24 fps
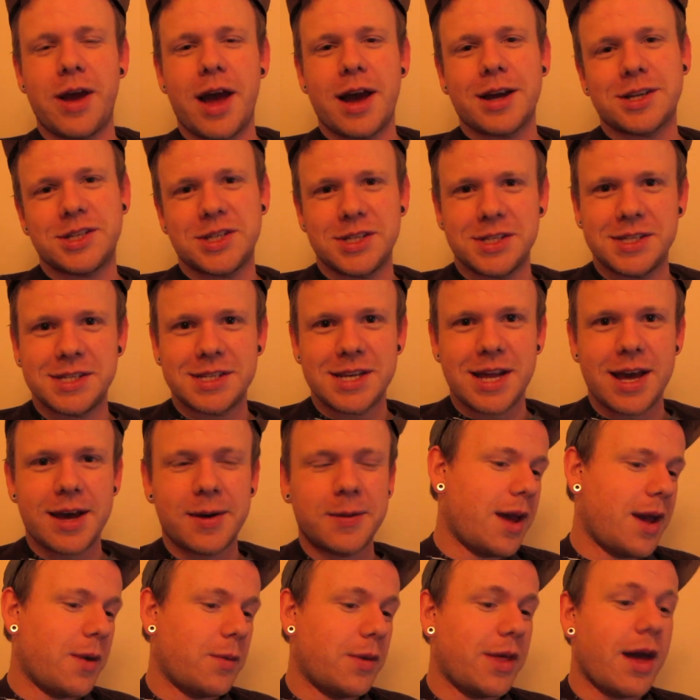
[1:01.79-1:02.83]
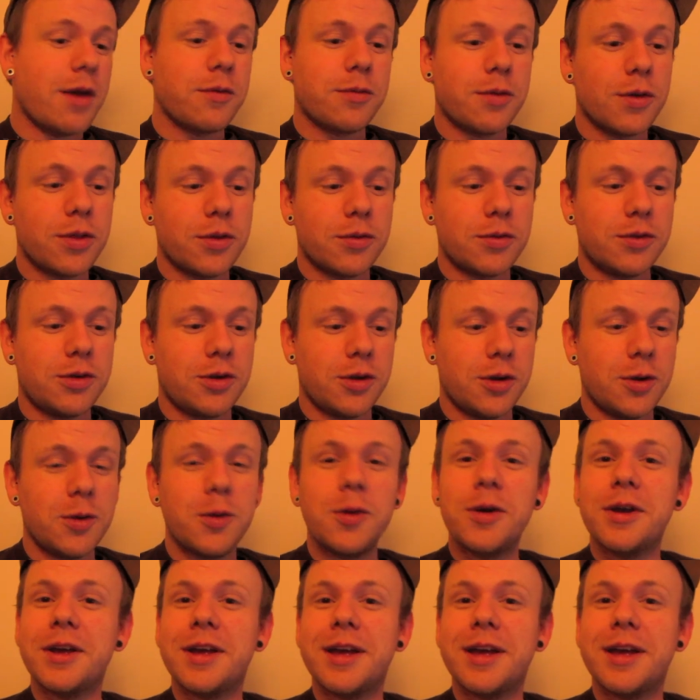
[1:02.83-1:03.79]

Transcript: reactions now. Without further ado,